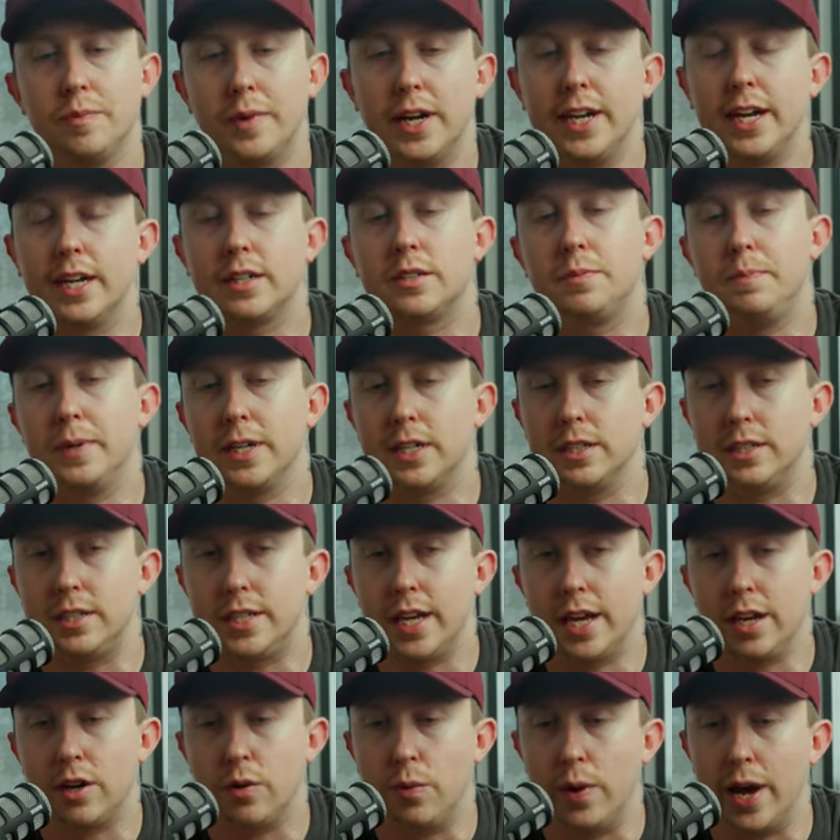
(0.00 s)
my next biggest
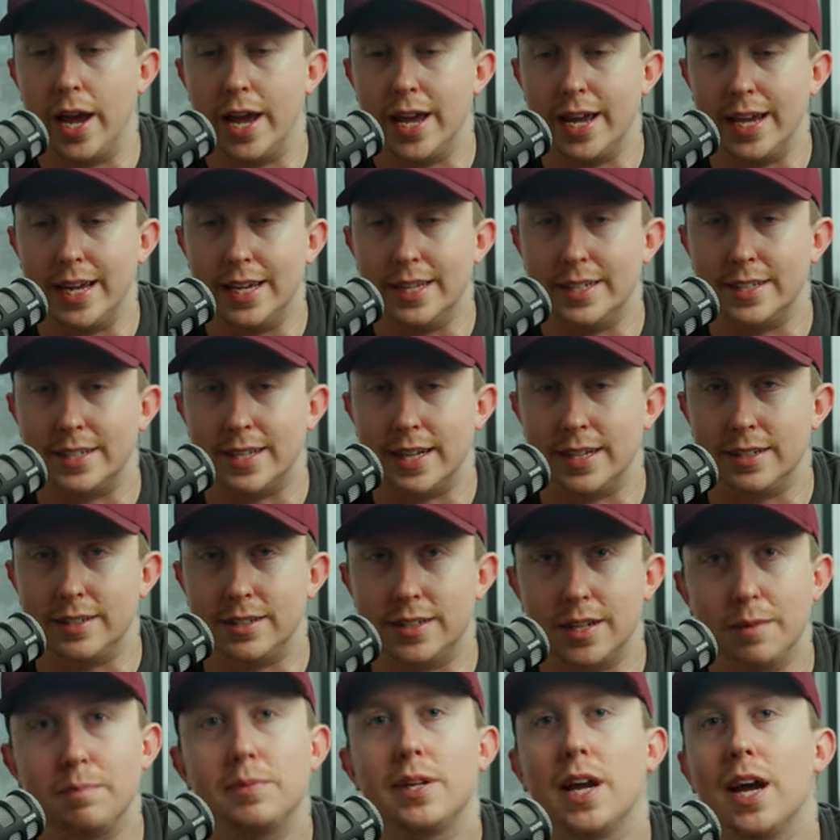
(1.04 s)
takeaway is that
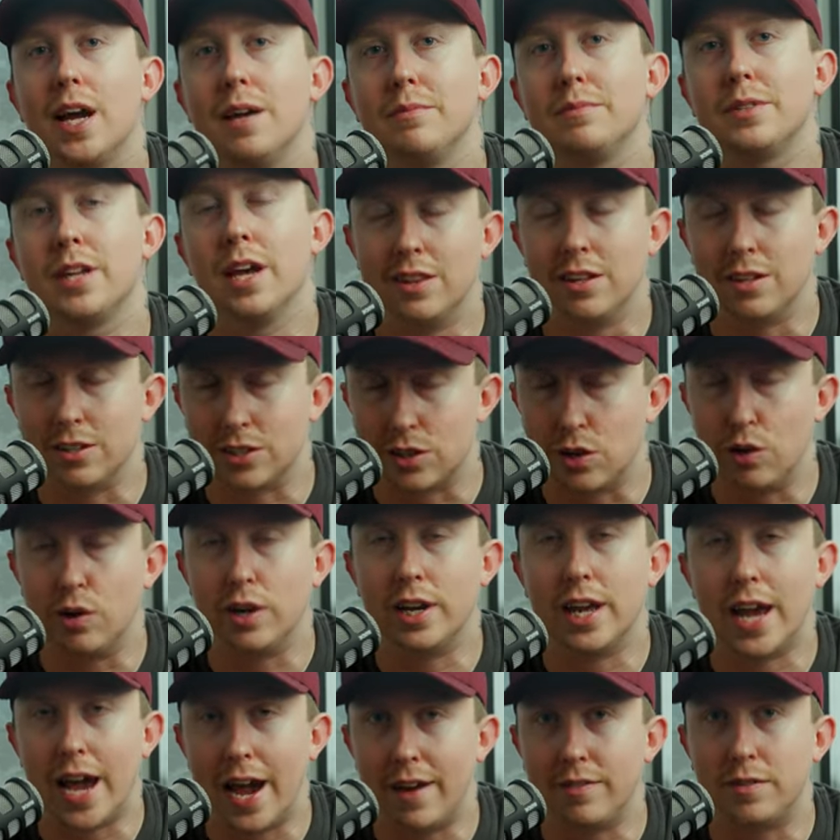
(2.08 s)
sometimes there's going
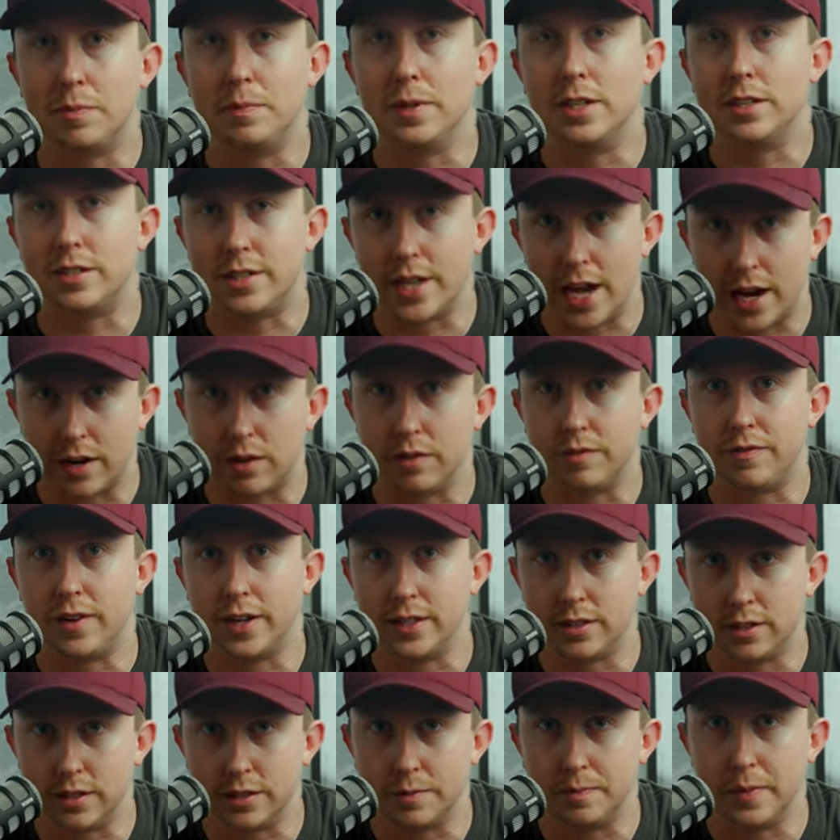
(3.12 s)
to have to be
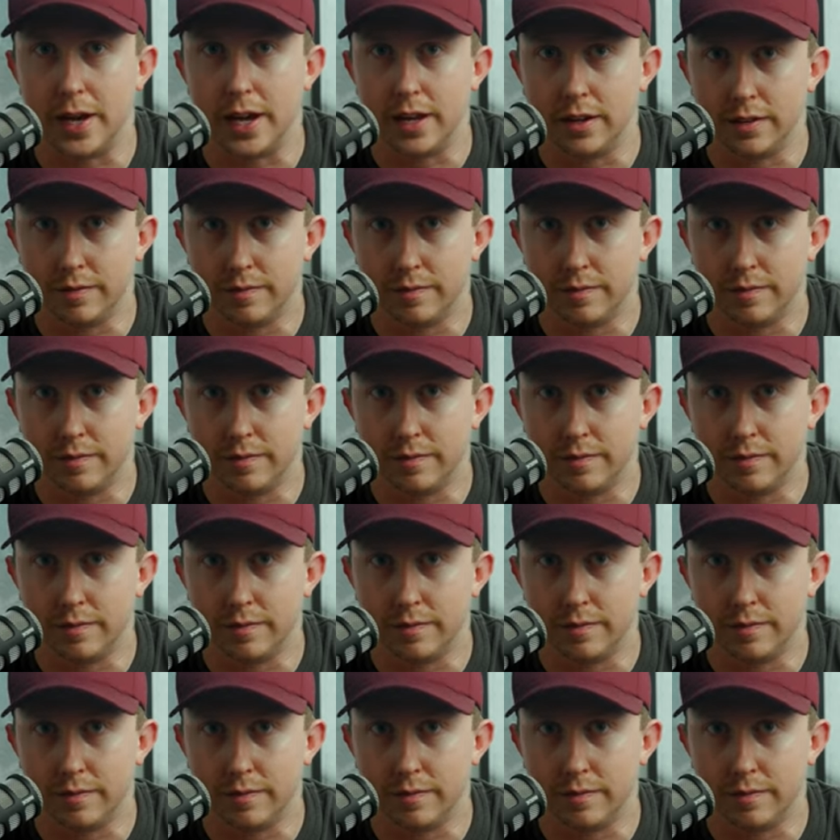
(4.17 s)
sacrifices made.